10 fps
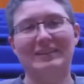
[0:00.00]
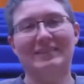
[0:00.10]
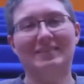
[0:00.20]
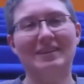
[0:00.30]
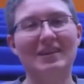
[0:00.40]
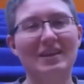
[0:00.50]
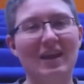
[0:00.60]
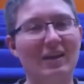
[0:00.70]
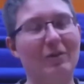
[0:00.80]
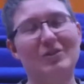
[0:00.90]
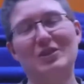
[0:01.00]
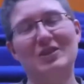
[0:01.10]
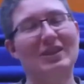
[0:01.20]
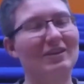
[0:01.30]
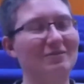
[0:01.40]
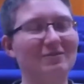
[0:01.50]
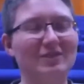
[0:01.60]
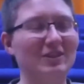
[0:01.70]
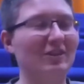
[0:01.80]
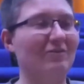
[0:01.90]
And anyway, she
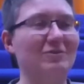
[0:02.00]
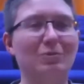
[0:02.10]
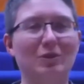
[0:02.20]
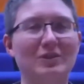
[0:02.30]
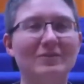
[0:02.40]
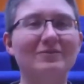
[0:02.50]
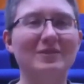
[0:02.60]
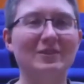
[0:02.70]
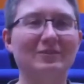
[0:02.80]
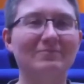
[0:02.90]
loves books. So